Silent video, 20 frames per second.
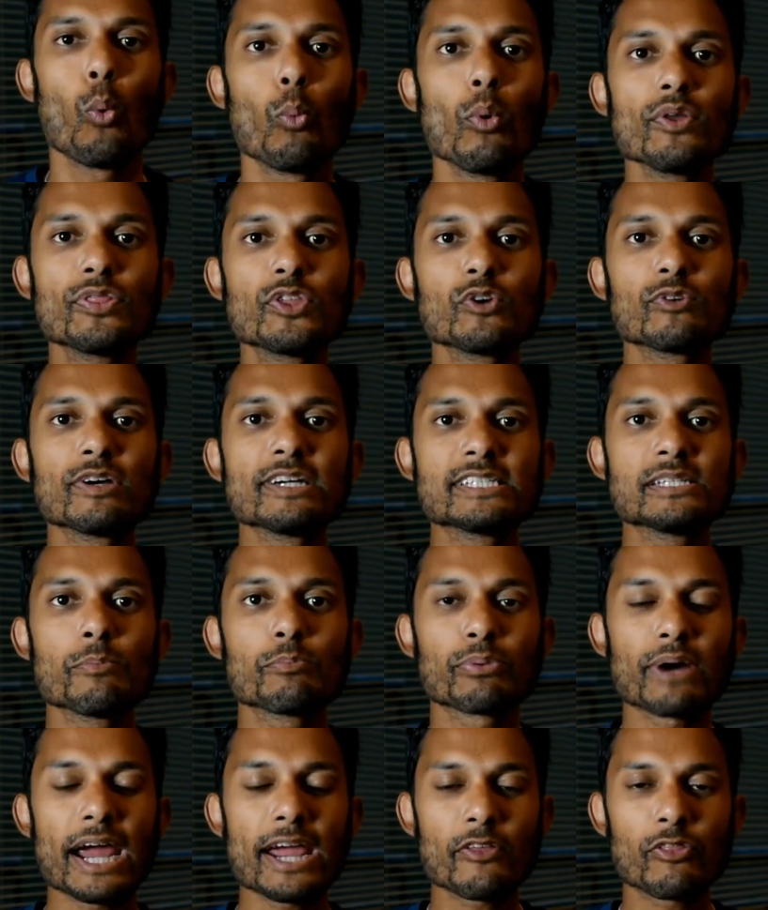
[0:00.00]
With the
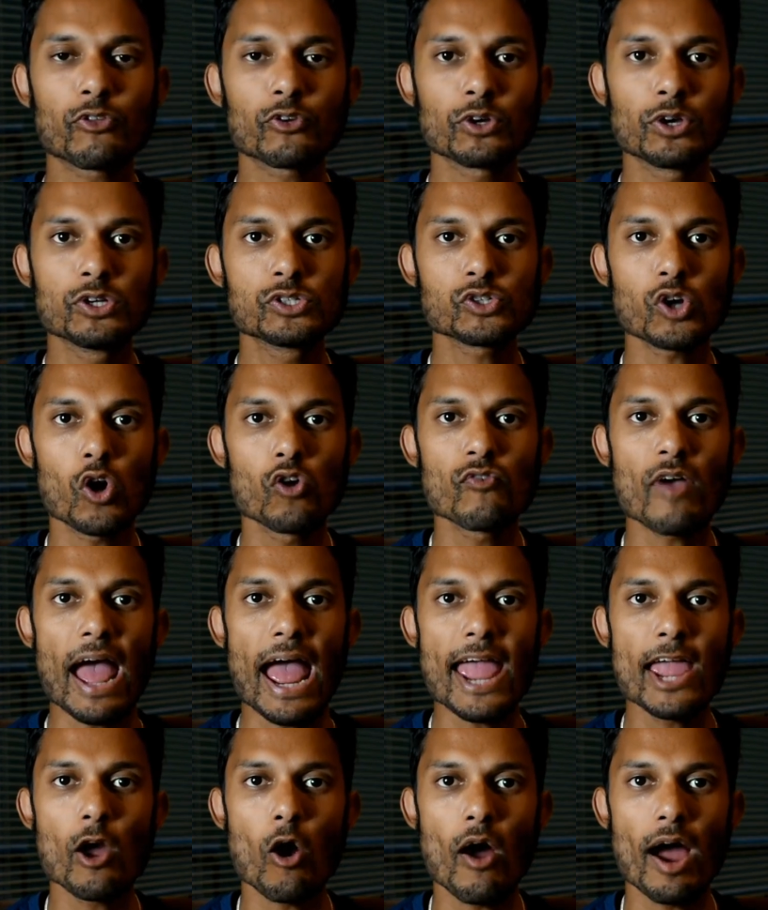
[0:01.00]
recent breakthroughs of
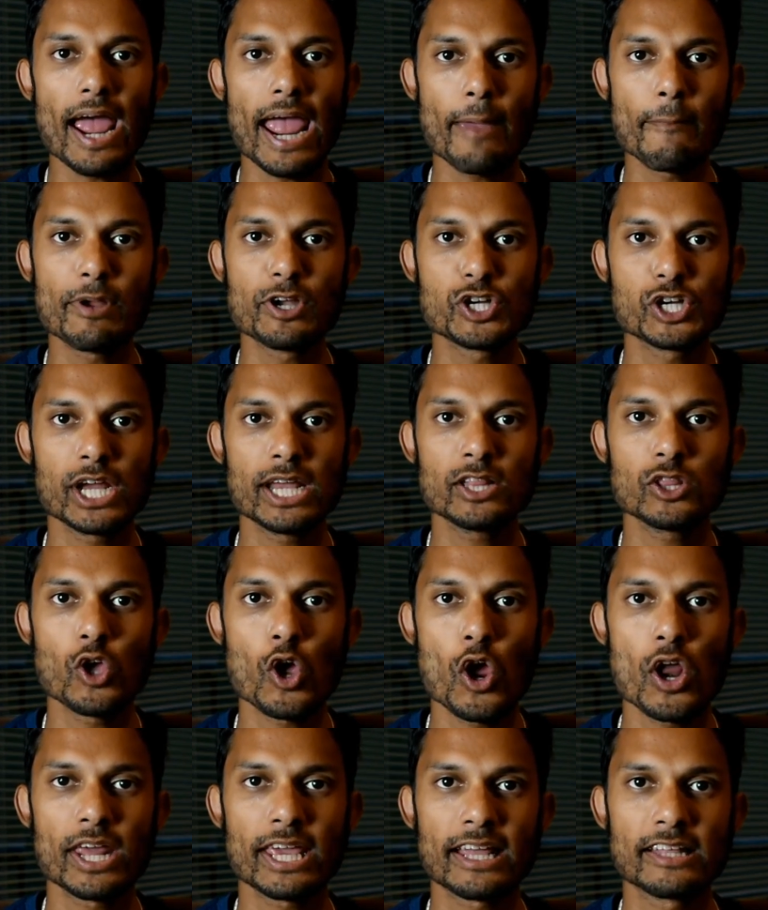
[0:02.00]
AI and machine
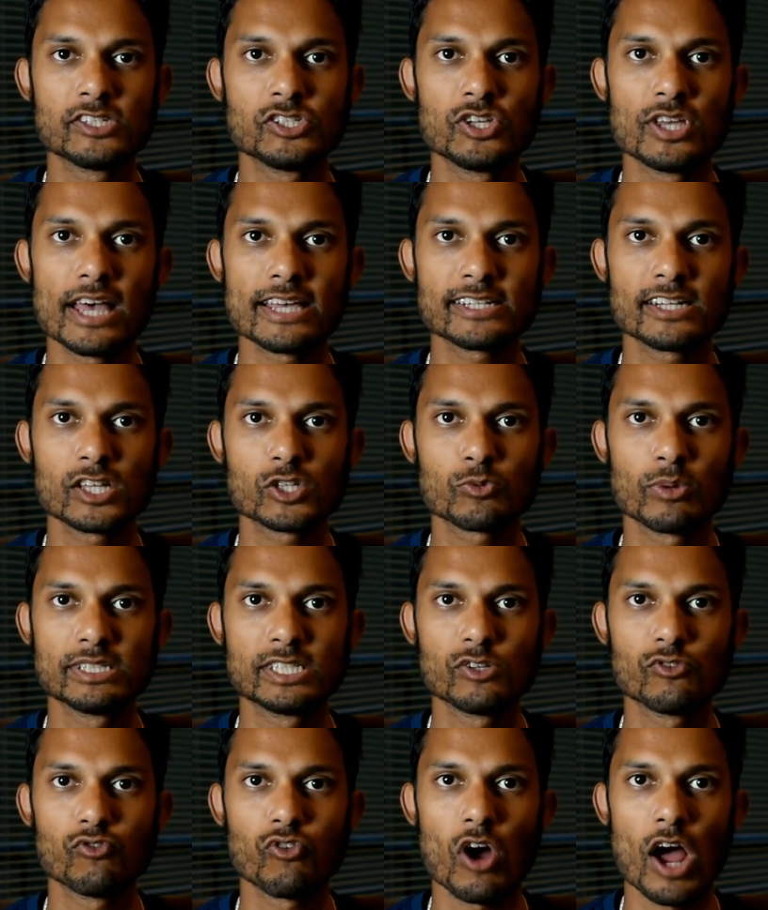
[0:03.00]
learning in
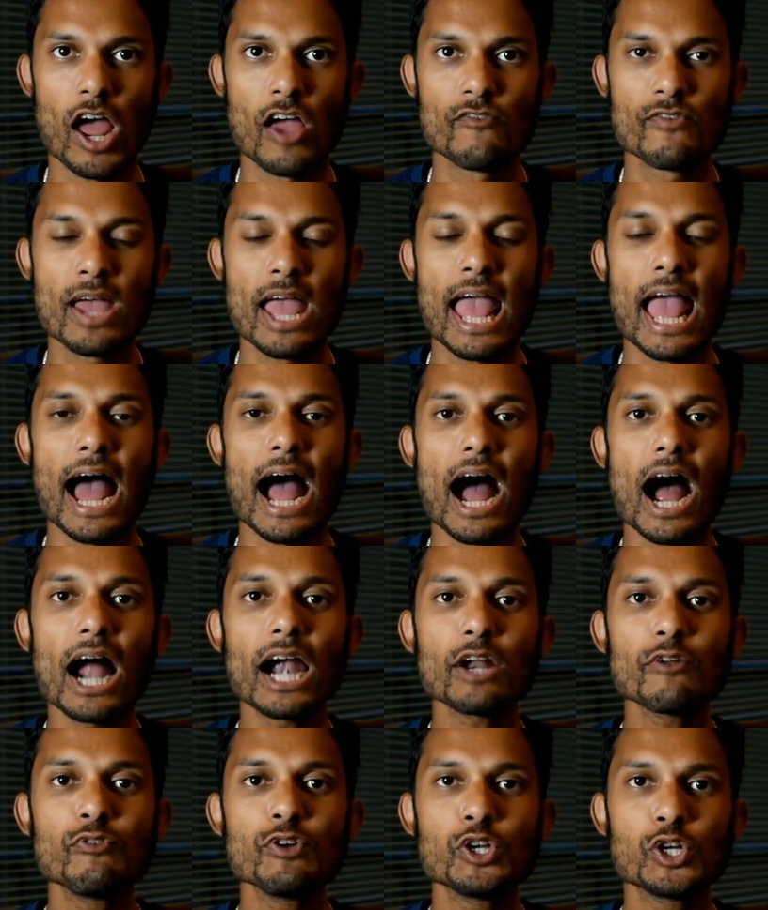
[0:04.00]
2025,
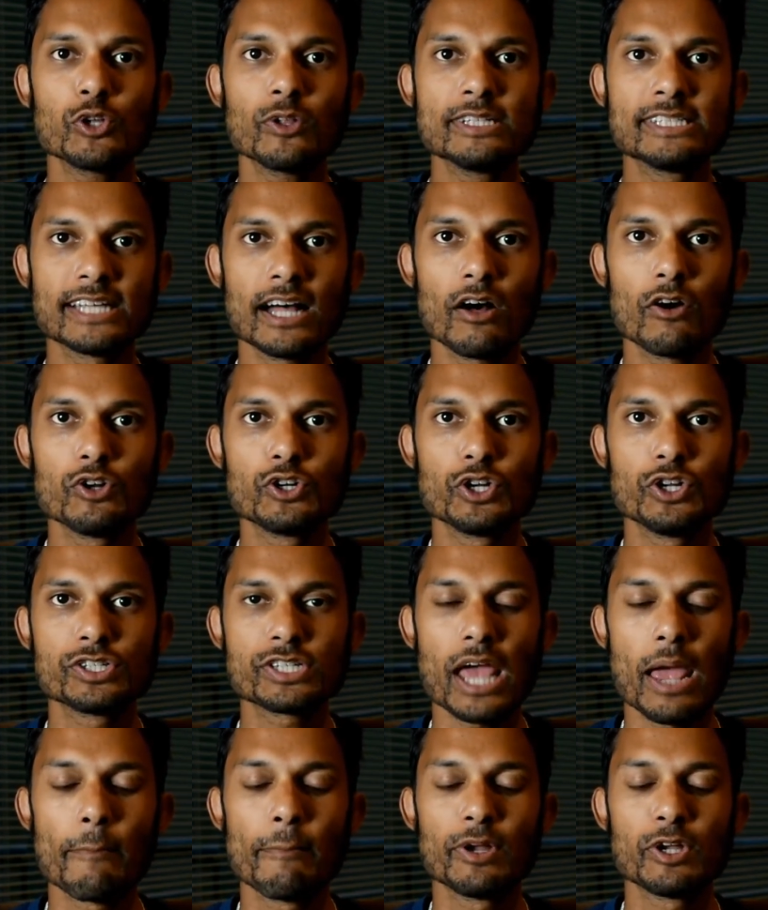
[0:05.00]
artificial intelligence
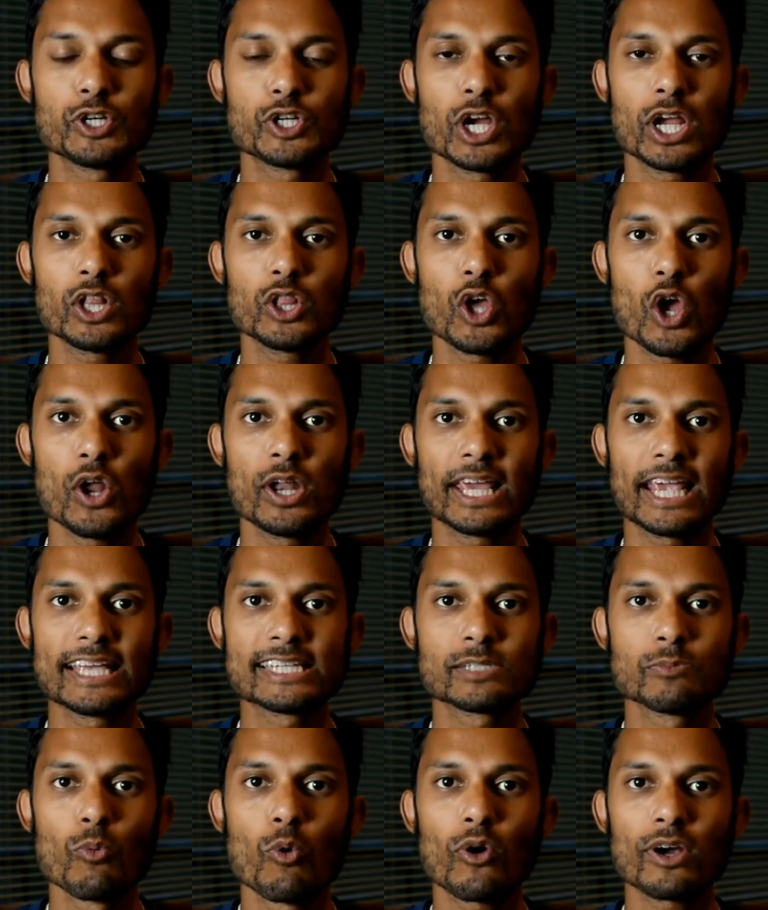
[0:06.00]
and machine learning
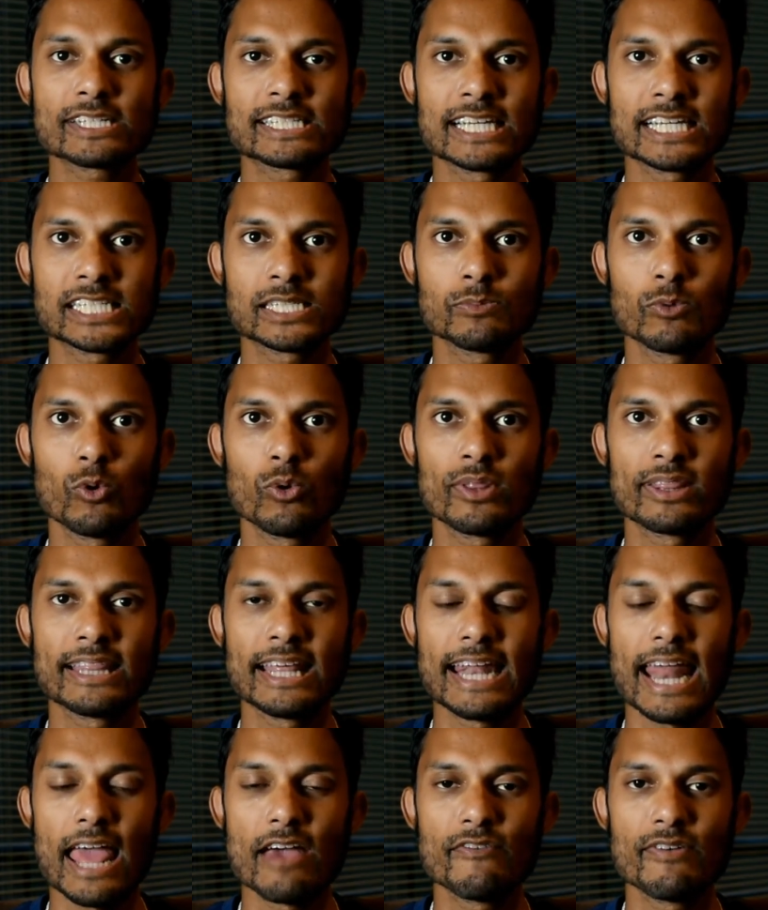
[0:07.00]
is more accessible
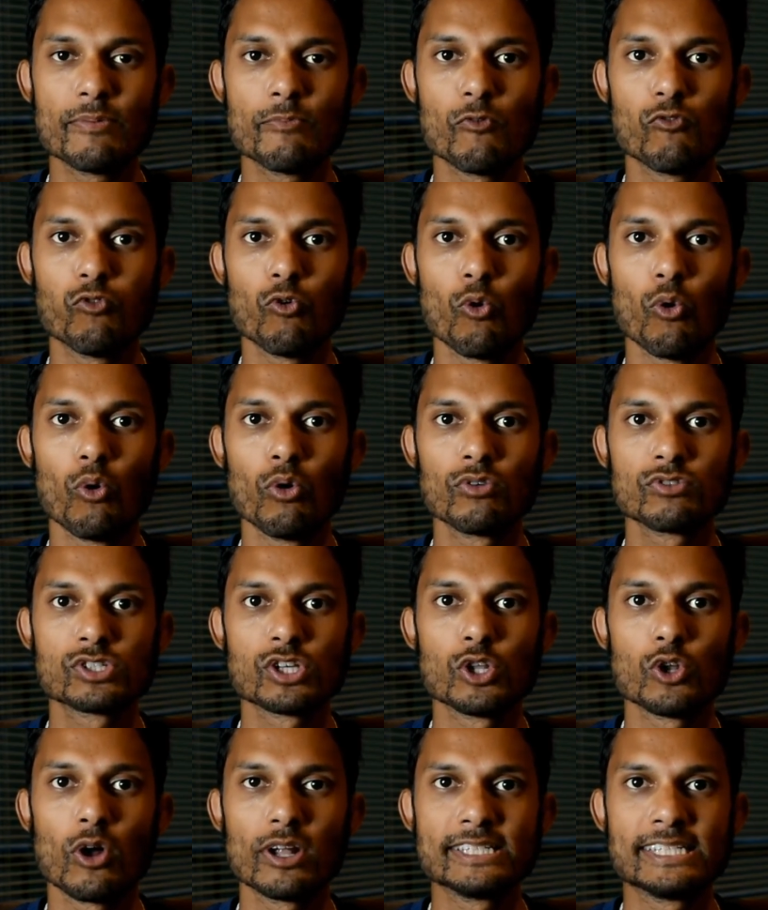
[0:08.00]
than ever before
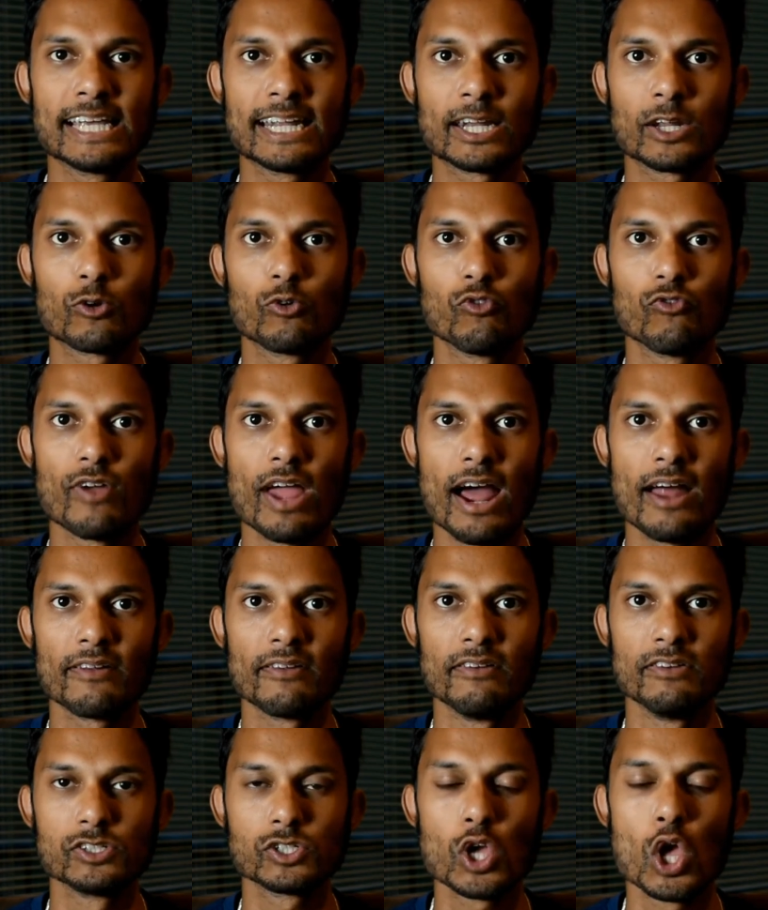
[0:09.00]
to non-technical
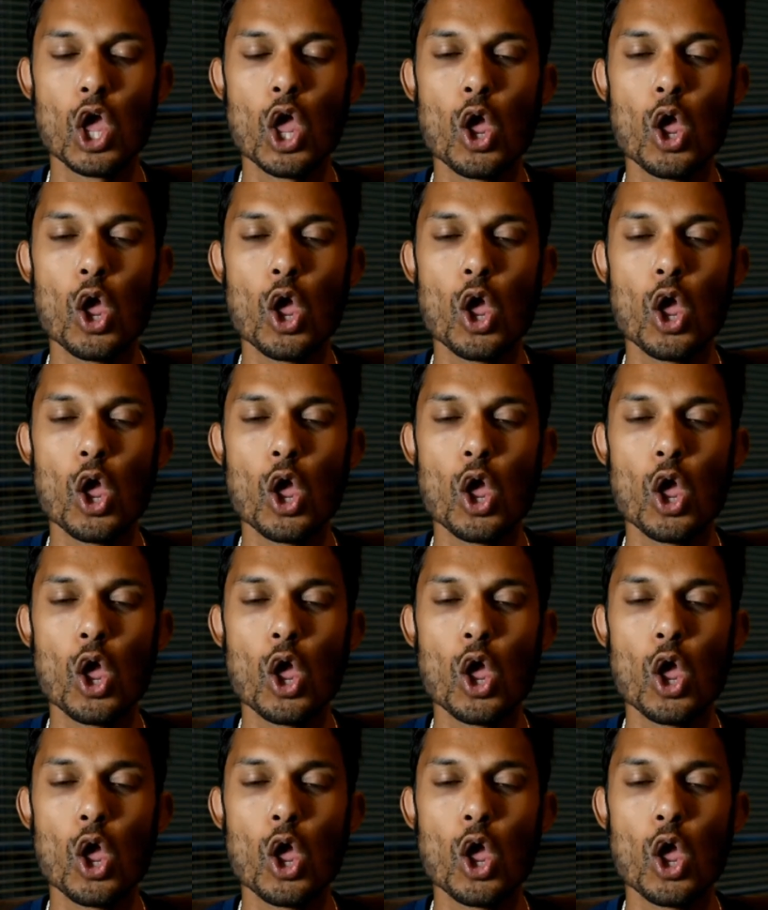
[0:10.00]
founders.